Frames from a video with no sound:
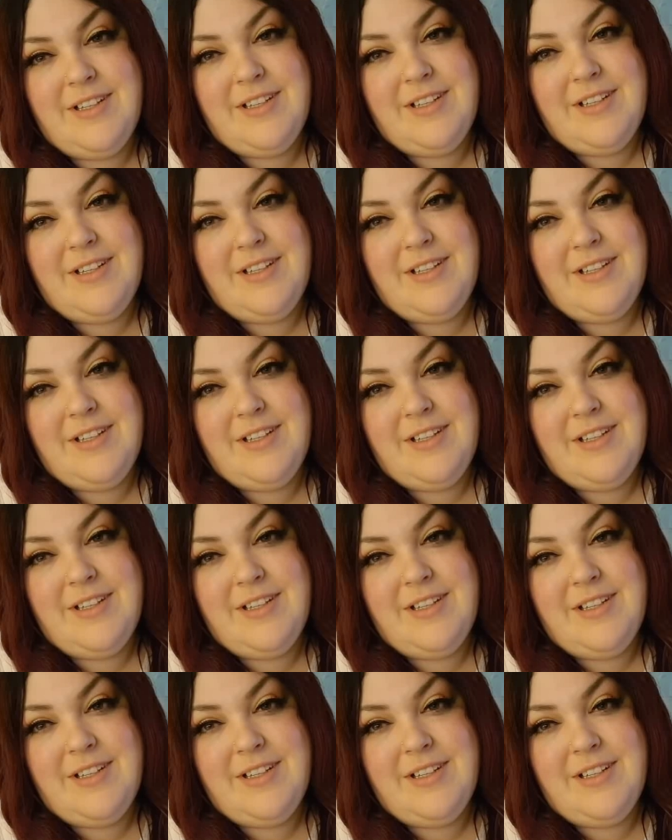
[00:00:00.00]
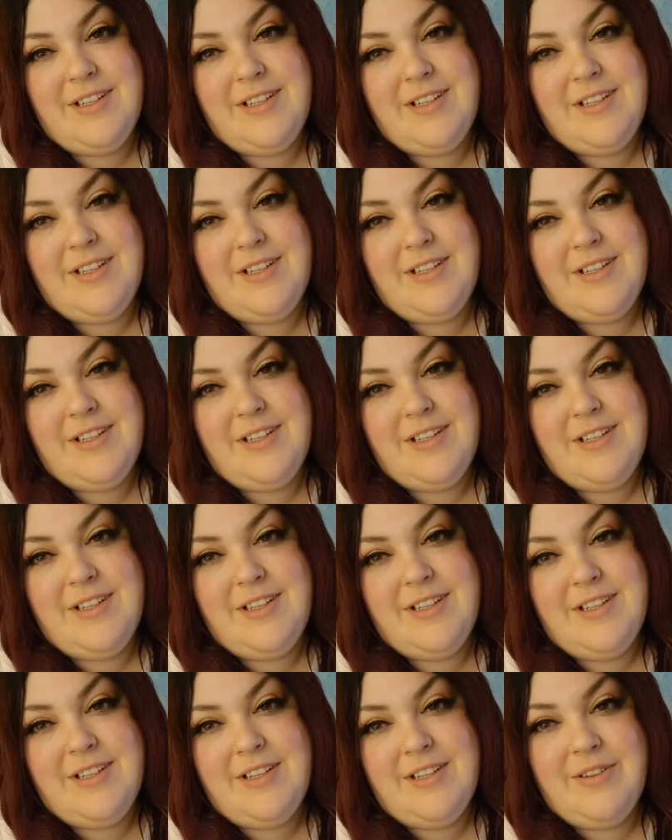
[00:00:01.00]

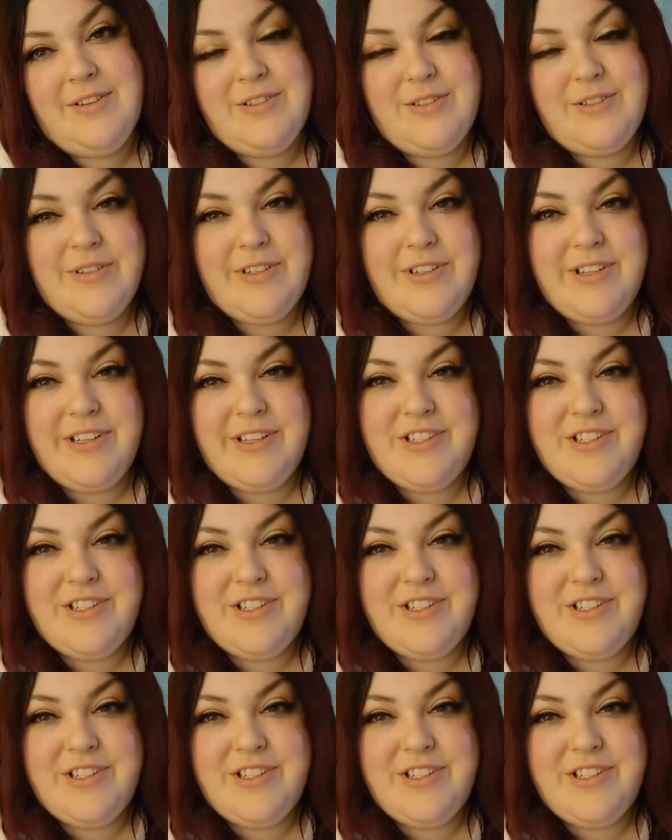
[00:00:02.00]
No words are spoken by the person on screen.